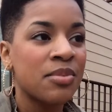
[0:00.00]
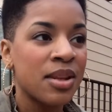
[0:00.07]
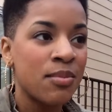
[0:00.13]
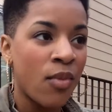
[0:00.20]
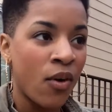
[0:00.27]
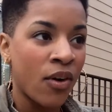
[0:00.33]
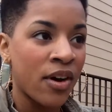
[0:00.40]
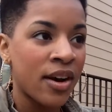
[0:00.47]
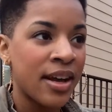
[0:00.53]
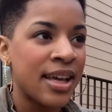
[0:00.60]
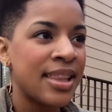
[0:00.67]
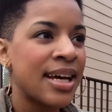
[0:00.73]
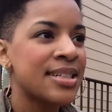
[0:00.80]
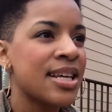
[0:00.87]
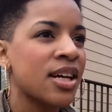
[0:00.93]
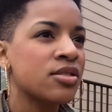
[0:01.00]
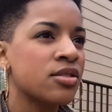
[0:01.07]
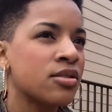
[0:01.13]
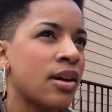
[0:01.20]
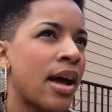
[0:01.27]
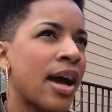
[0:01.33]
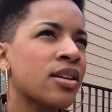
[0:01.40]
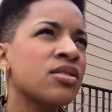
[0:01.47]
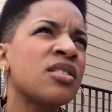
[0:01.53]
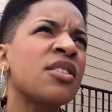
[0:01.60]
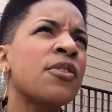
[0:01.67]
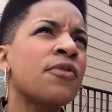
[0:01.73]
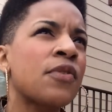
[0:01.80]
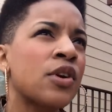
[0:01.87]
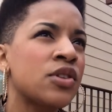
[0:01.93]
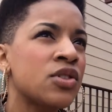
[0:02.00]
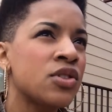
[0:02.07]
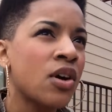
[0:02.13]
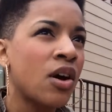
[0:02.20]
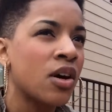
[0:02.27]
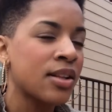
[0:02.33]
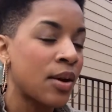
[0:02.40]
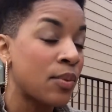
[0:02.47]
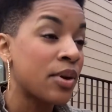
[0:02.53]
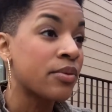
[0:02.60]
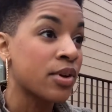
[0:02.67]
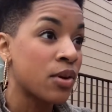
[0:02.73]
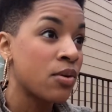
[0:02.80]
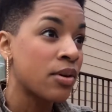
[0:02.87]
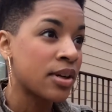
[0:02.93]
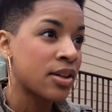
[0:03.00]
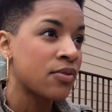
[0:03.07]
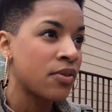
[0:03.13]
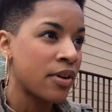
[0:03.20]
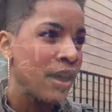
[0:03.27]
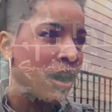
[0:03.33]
Something More, and that's actually the first song that we recorded